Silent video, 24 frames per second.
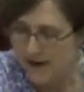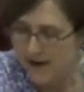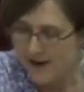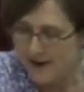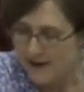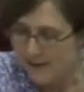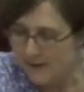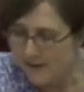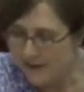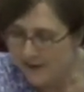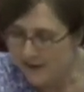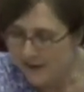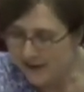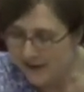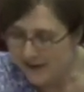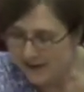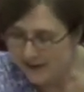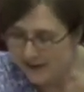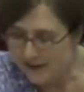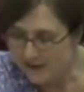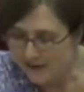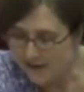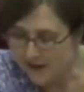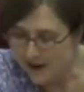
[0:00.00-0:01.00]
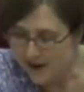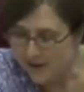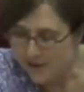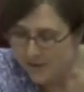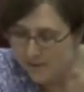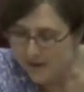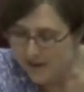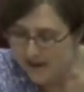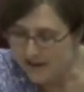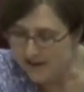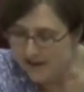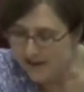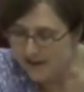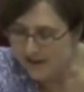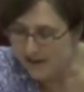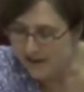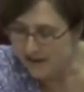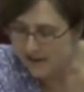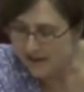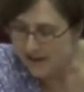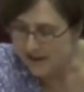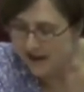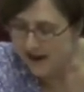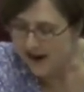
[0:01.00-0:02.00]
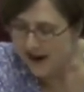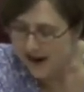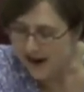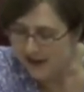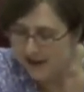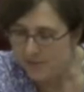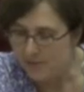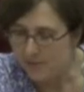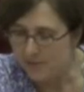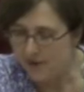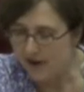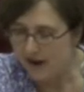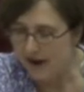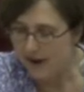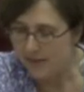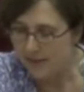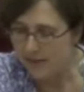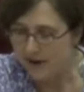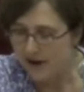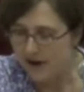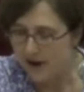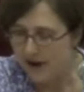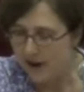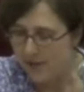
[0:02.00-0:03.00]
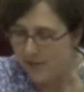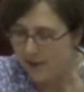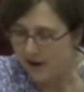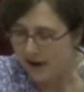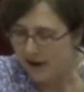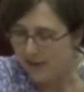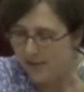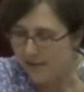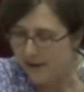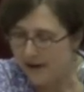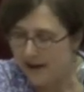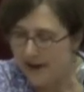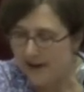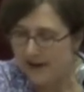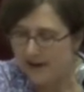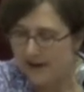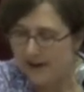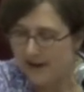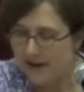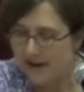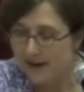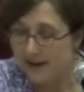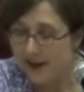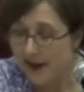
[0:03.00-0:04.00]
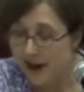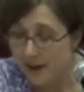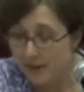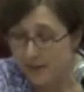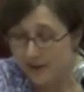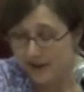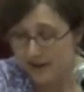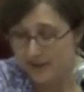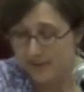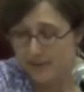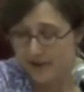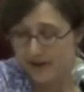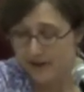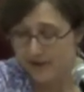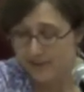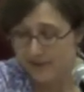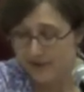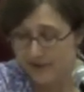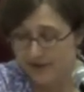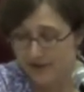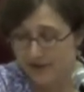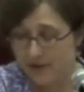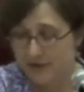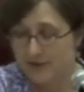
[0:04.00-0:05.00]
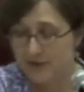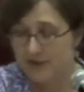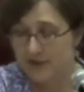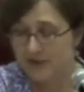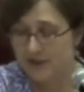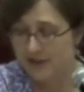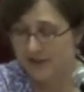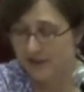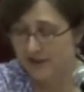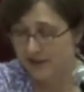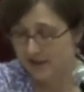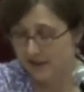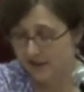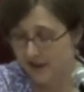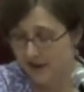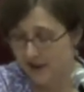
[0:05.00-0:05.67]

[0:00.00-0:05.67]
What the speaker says: Some of the leaders from, let's say, the highly pragmatic Communist Party of Brazil, which is